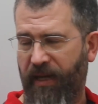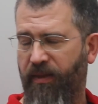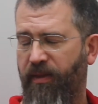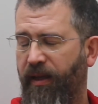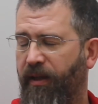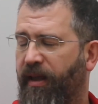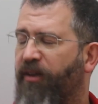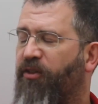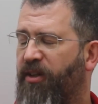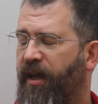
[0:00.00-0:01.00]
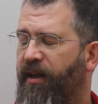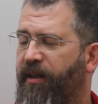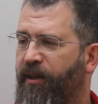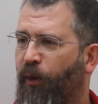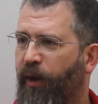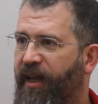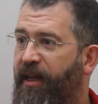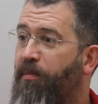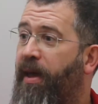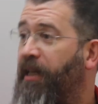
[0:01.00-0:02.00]
anything. That's slightly annoying,
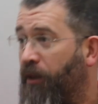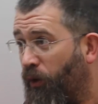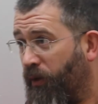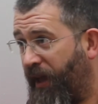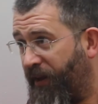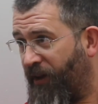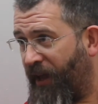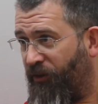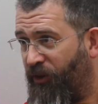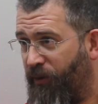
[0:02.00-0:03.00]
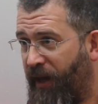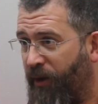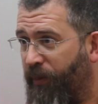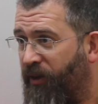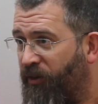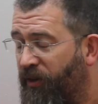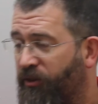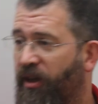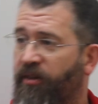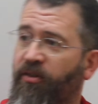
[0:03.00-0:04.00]
and it may not get that too now because of the
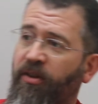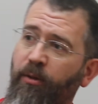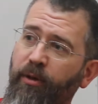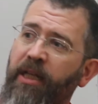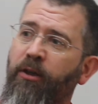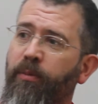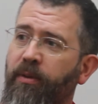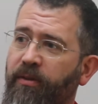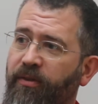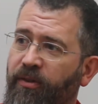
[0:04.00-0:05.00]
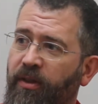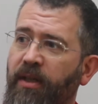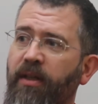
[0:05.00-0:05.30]
changes in the renewables